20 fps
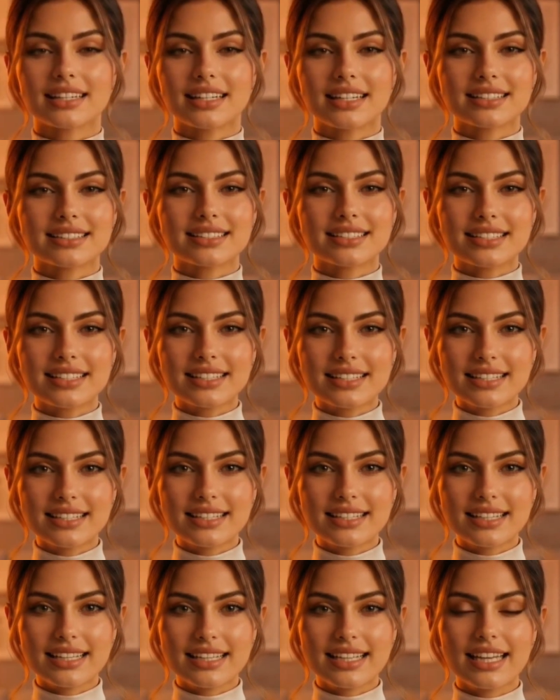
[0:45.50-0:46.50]
it
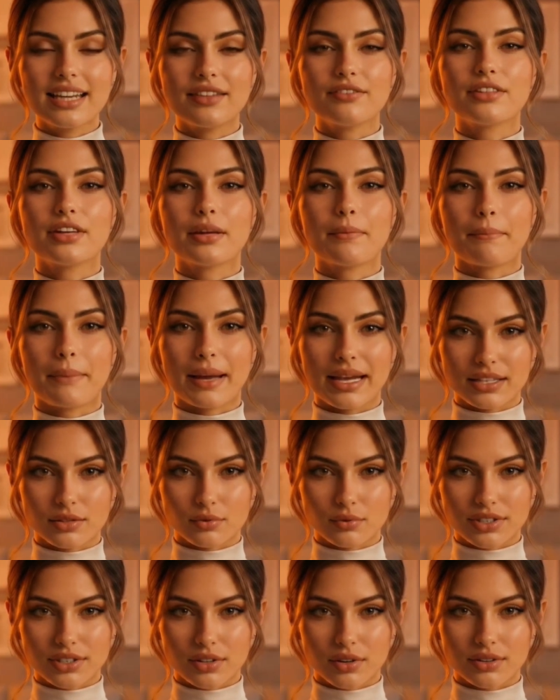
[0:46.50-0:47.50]
consistently gives the
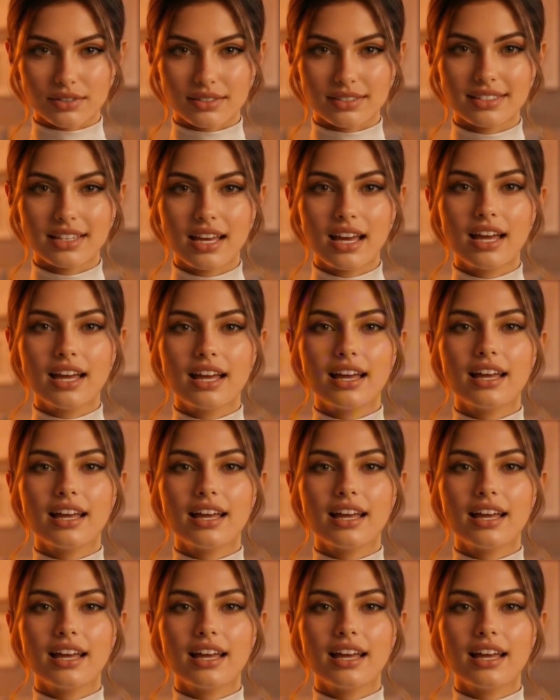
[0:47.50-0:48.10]
best results.